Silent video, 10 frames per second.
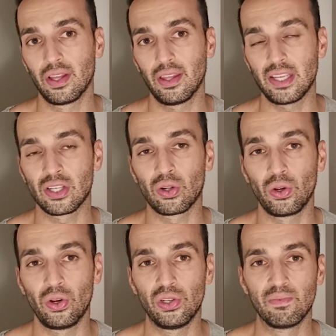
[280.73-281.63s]
These
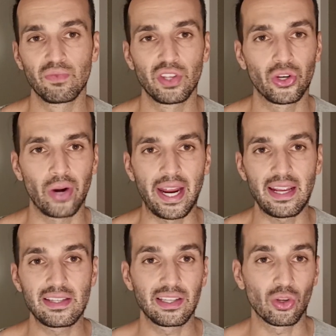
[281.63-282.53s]
include grains
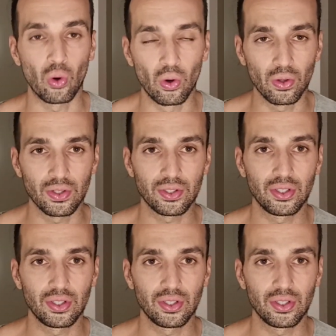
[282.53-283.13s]
and corns.